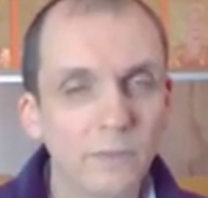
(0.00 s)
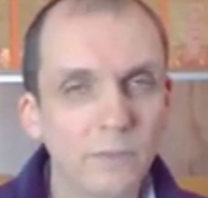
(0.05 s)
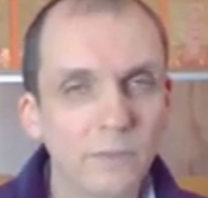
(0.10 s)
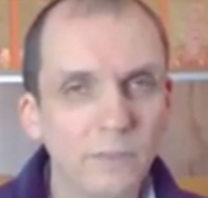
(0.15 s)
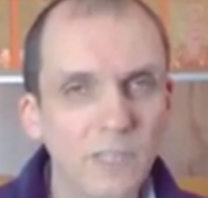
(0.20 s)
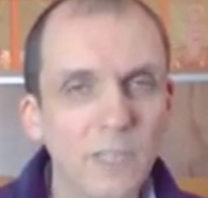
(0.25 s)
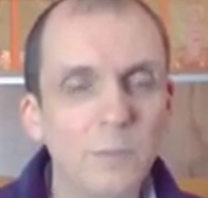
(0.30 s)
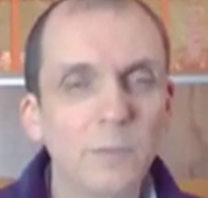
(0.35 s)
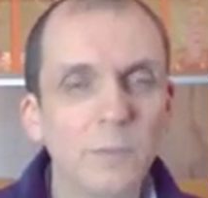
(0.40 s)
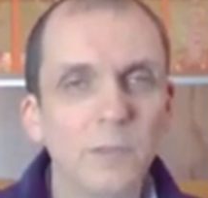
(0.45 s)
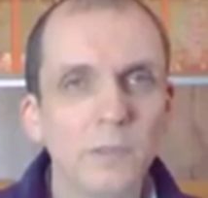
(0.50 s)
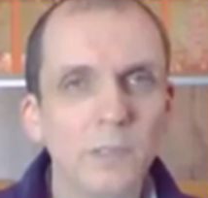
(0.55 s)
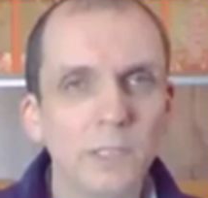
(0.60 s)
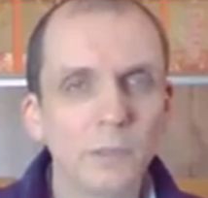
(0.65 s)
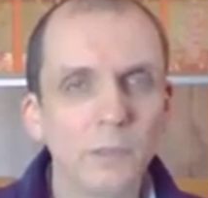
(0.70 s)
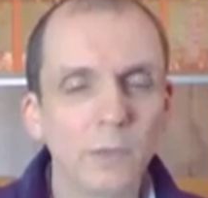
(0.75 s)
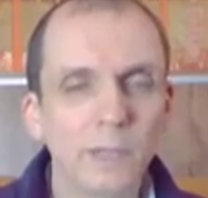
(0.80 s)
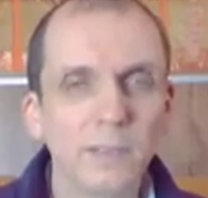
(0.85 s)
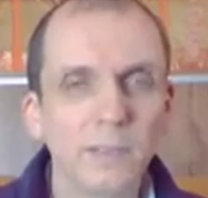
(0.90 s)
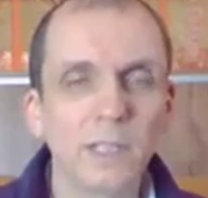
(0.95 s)
demon,
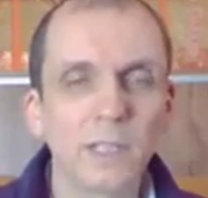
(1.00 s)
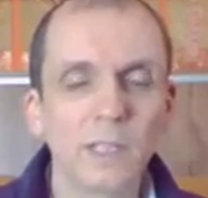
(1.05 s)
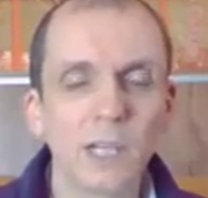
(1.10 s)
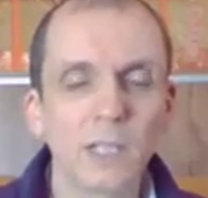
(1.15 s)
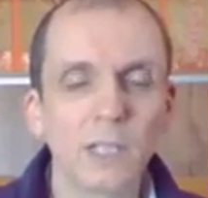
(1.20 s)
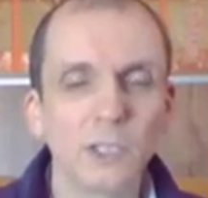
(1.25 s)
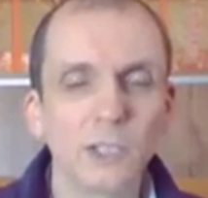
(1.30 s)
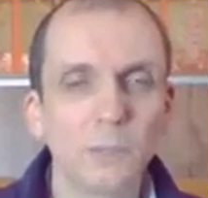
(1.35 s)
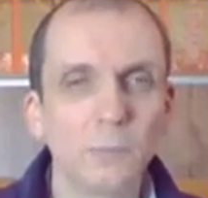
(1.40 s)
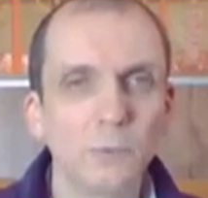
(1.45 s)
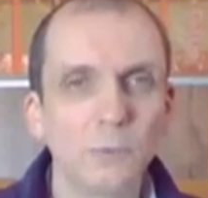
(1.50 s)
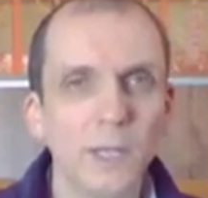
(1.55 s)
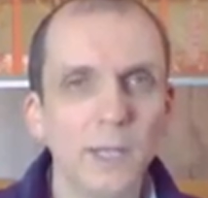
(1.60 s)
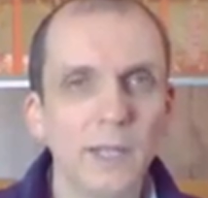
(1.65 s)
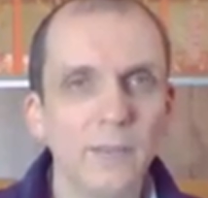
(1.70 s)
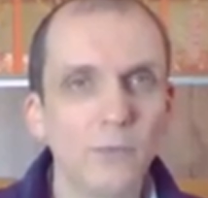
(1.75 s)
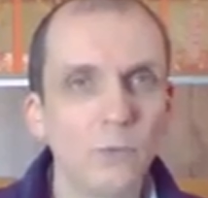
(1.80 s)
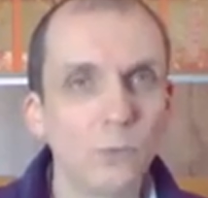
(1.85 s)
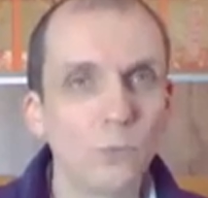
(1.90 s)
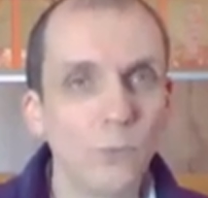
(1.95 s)
Hiranyakashipu,
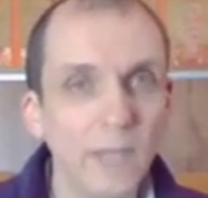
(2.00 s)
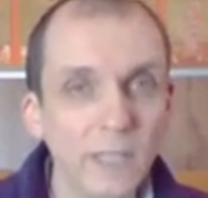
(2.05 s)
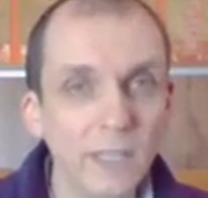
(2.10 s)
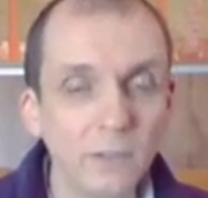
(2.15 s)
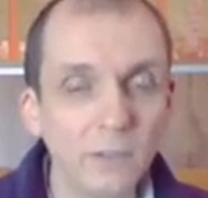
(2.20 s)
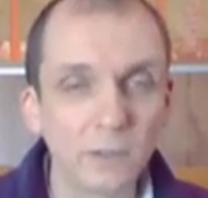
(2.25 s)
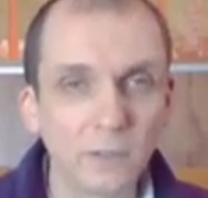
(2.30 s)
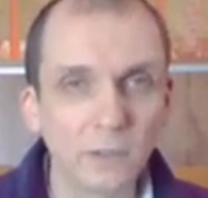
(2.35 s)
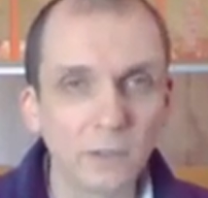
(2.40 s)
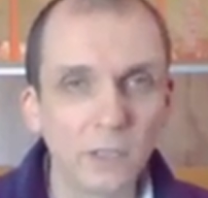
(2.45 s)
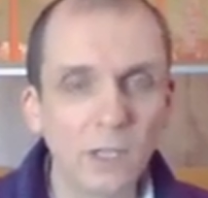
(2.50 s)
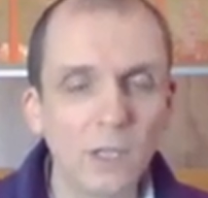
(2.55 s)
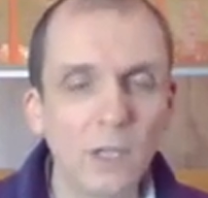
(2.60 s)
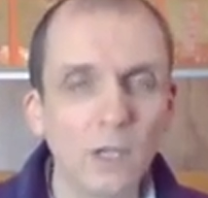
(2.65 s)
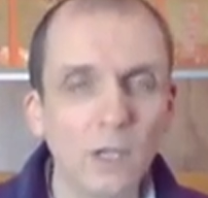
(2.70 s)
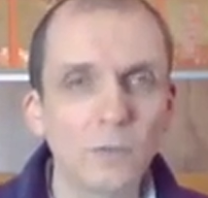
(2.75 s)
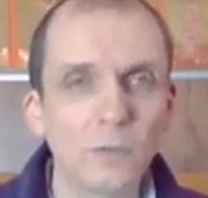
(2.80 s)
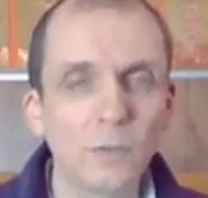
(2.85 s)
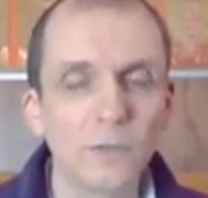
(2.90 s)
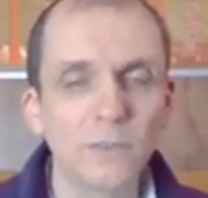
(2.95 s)
has waited
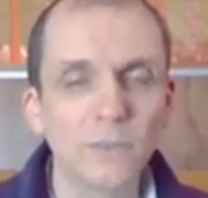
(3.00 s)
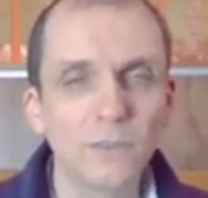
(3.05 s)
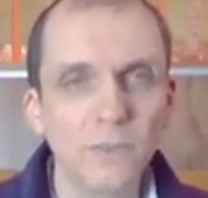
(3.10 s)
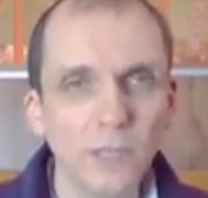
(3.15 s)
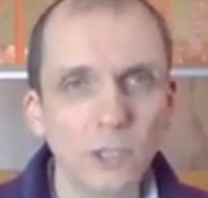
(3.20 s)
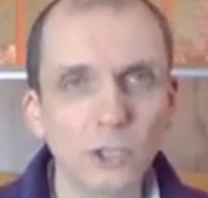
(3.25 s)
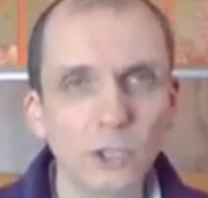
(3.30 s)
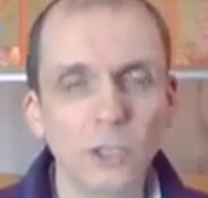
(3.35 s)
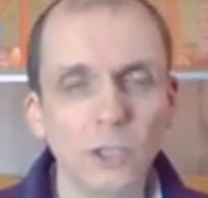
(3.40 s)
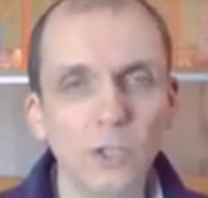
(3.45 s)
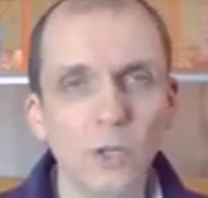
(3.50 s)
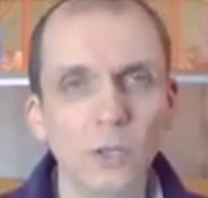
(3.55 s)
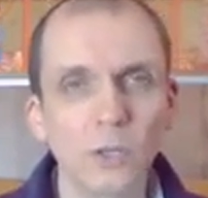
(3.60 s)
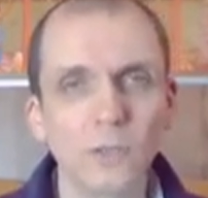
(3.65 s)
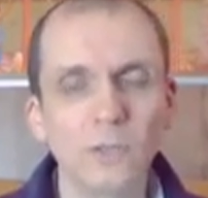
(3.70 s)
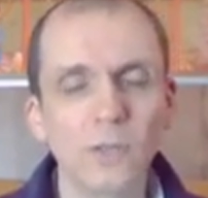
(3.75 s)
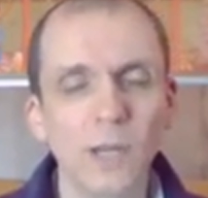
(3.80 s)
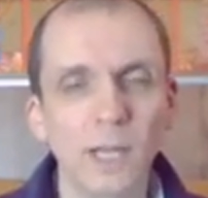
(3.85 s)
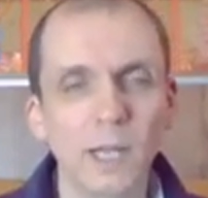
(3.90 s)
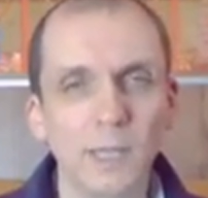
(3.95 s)
for such a
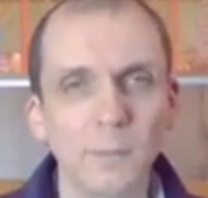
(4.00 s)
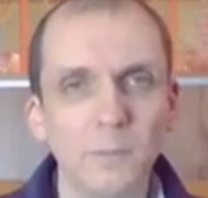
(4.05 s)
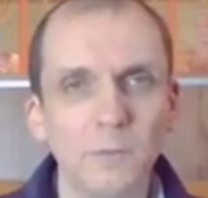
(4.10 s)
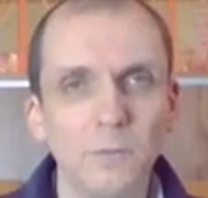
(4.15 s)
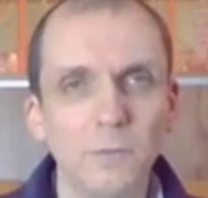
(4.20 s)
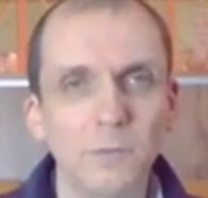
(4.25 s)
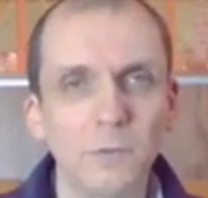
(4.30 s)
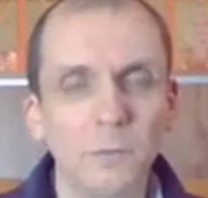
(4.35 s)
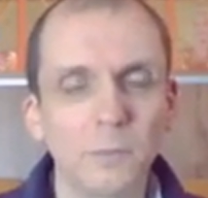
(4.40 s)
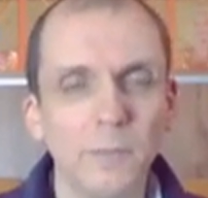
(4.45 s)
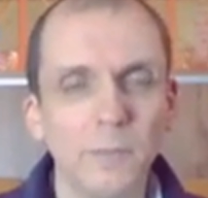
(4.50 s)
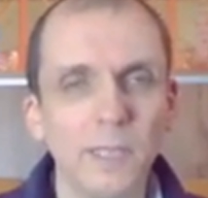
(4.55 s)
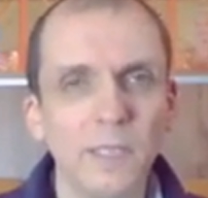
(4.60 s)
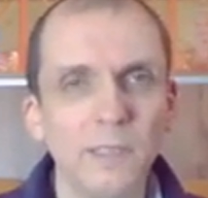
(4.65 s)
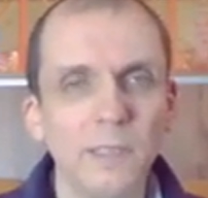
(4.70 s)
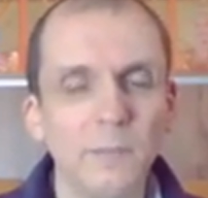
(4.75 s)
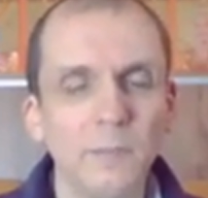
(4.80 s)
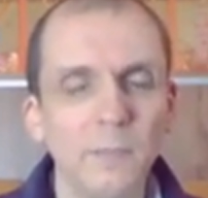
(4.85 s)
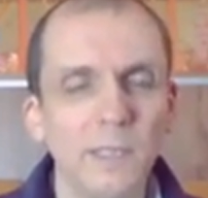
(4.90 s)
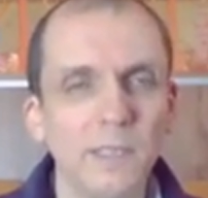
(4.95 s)
long time, for
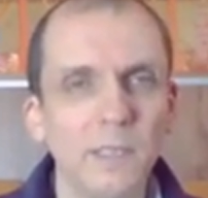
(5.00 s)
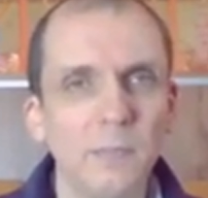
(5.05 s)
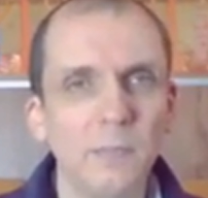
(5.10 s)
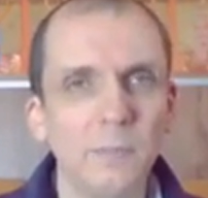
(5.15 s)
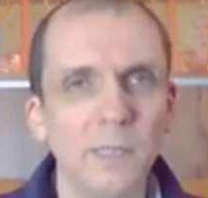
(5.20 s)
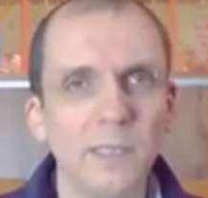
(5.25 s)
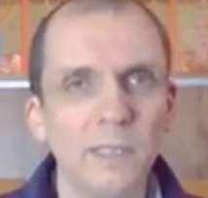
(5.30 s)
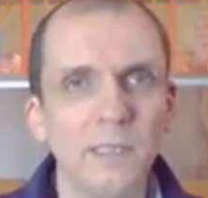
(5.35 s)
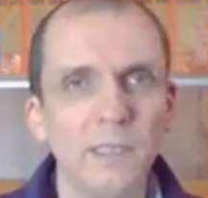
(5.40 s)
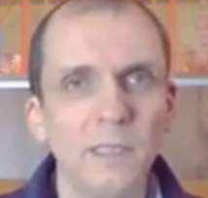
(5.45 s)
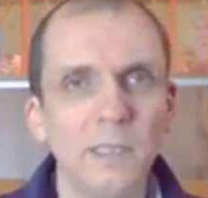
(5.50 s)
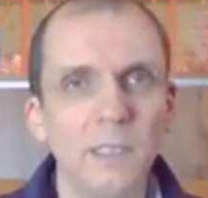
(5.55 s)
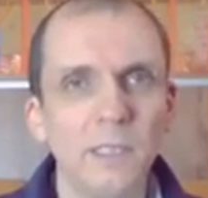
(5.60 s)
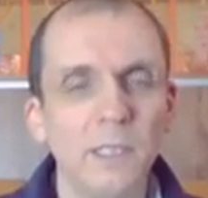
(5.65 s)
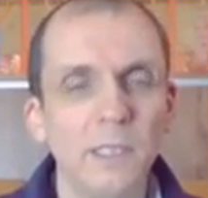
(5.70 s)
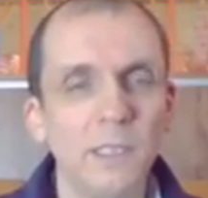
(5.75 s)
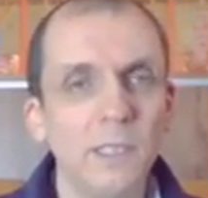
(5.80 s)
many, many, many